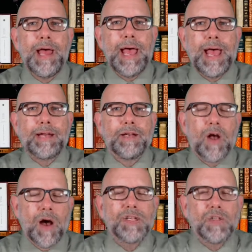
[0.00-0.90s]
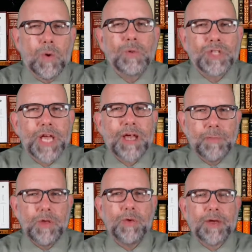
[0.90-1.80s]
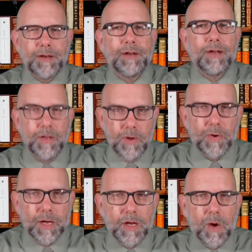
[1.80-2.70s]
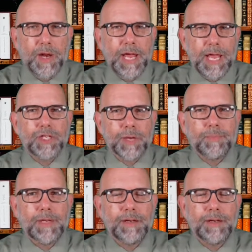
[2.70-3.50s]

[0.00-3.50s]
and God told Jacob, you can go to Egypt.